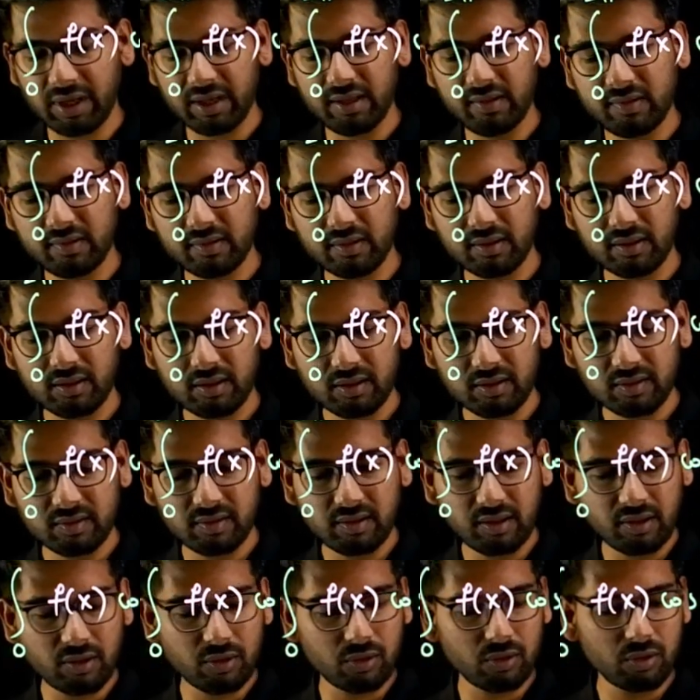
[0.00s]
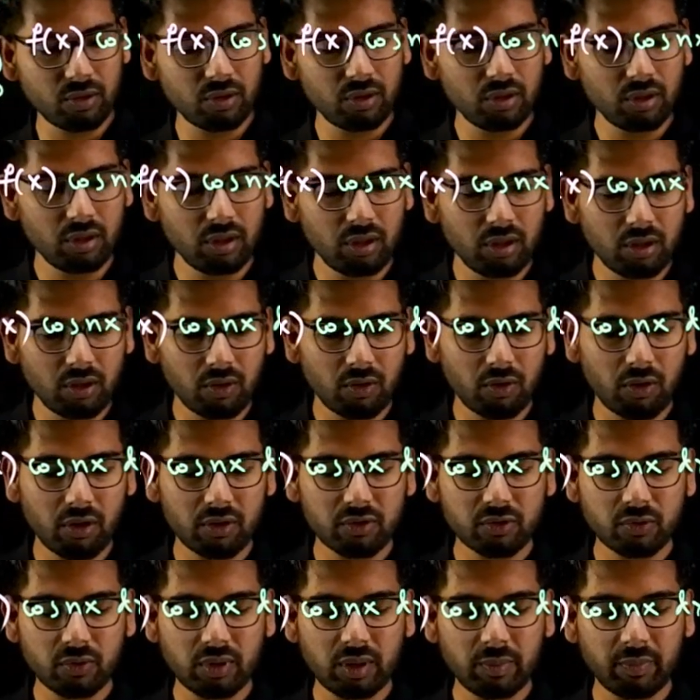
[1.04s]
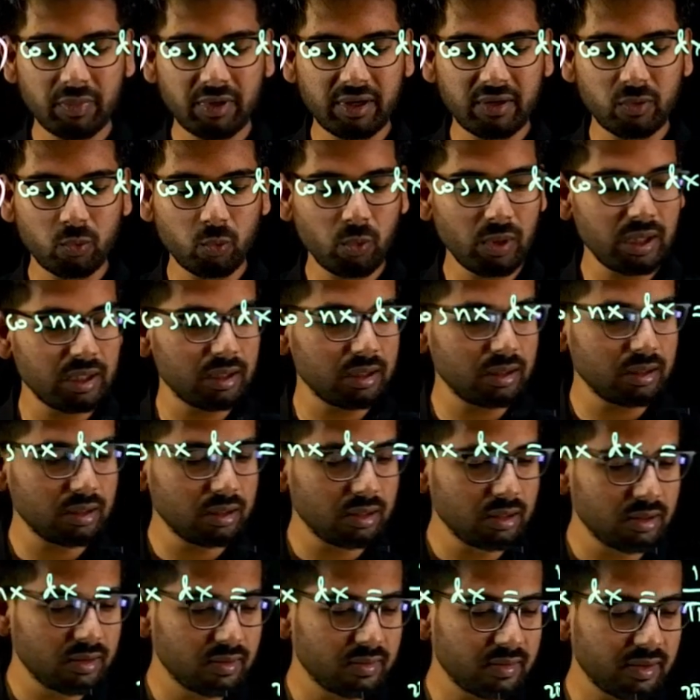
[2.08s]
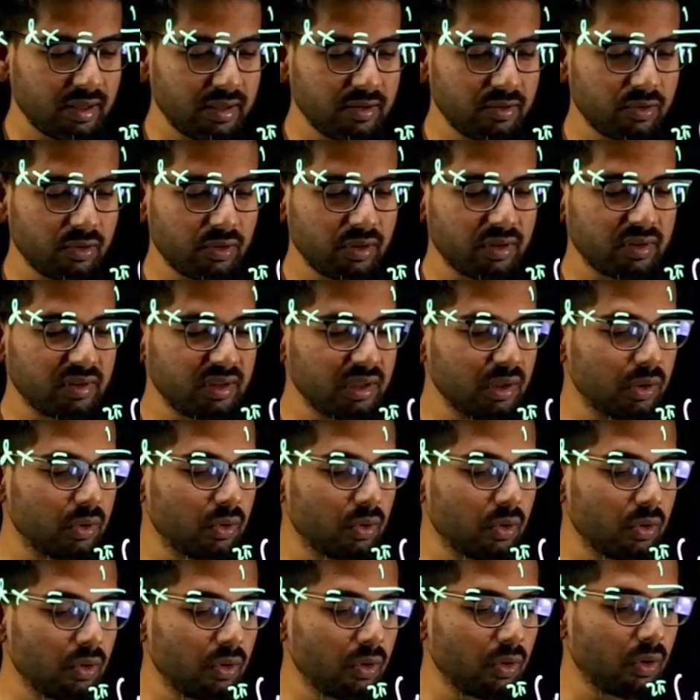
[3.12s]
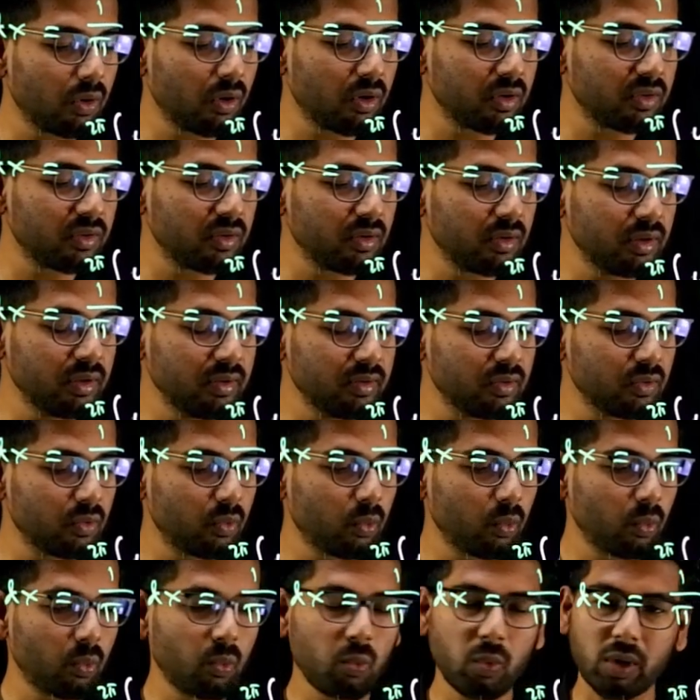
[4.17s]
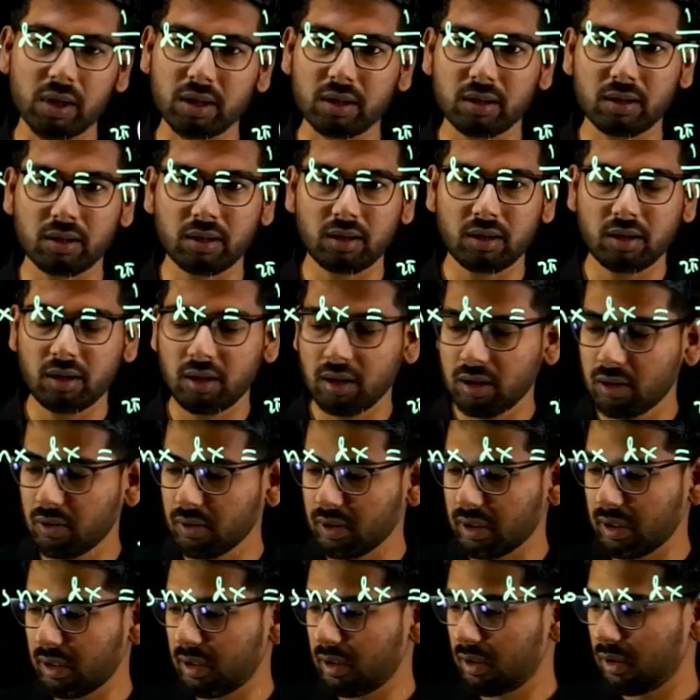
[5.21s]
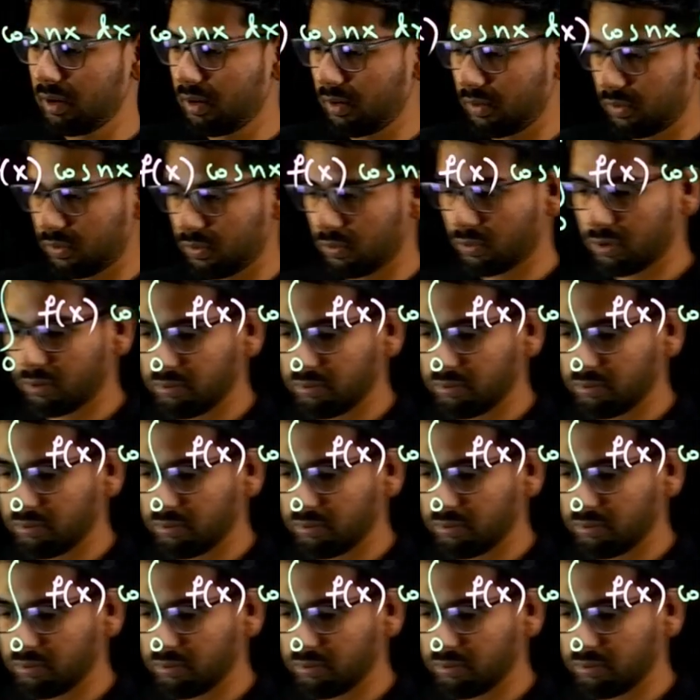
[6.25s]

pi is 0, cos 2n pi is 1, sine 0 is 0, cos 0 is 1. Okay, so